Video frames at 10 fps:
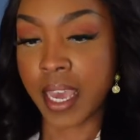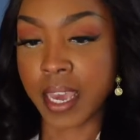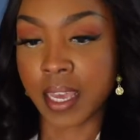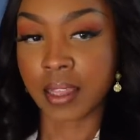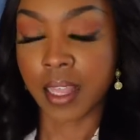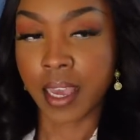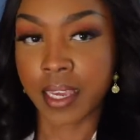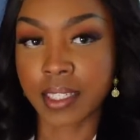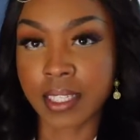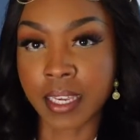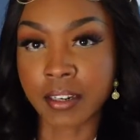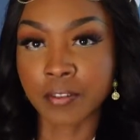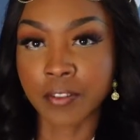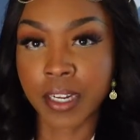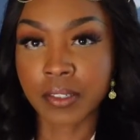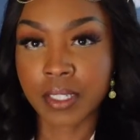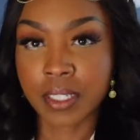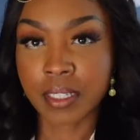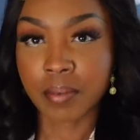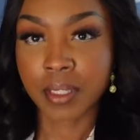had like 10
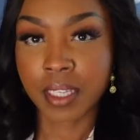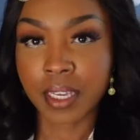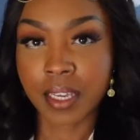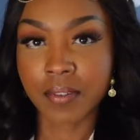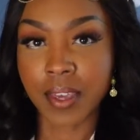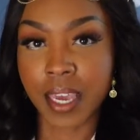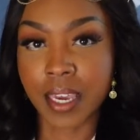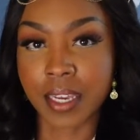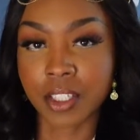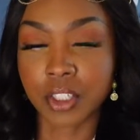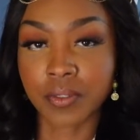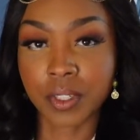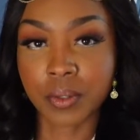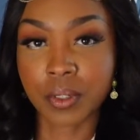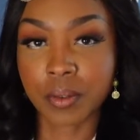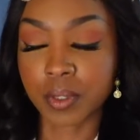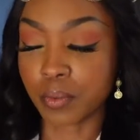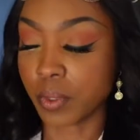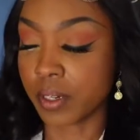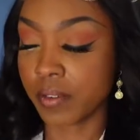fragrances, I believe, and Chovador was
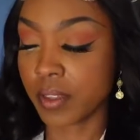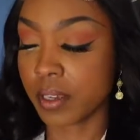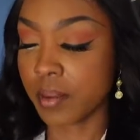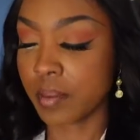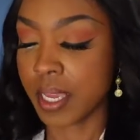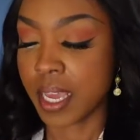one of them.